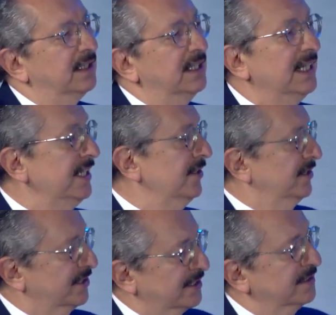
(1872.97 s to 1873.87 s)

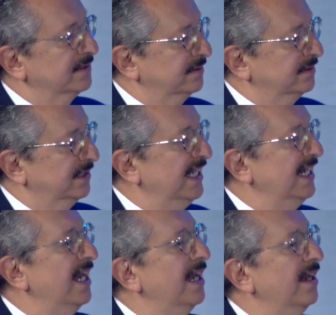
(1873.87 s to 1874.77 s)
leaders
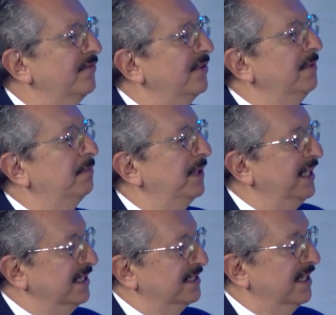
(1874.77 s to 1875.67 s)
in every
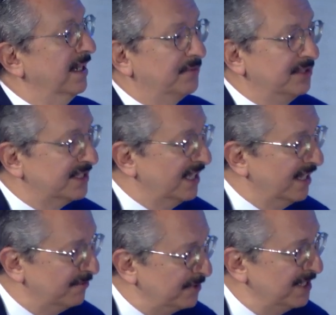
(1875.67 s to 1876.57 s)
place,
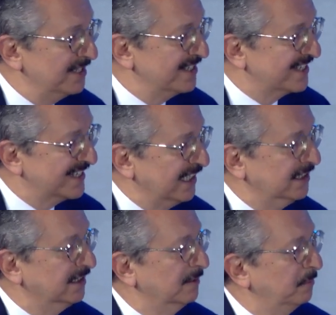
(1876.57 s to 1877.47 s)
every
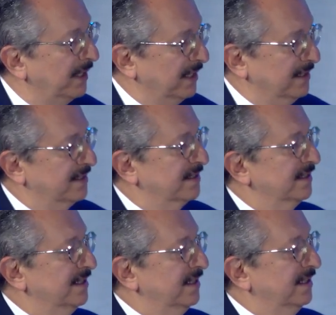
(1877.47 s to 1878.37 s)
single place.
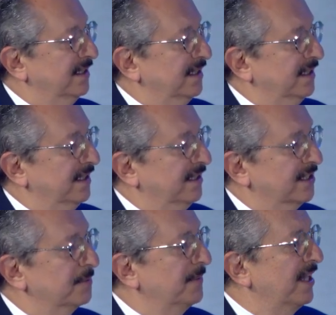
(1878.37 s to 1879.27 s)
It
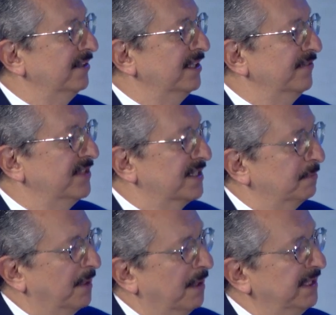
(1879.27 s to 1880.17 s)
doesn't matter if it's a
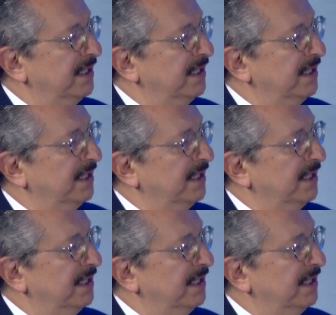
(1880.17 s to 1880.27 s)
public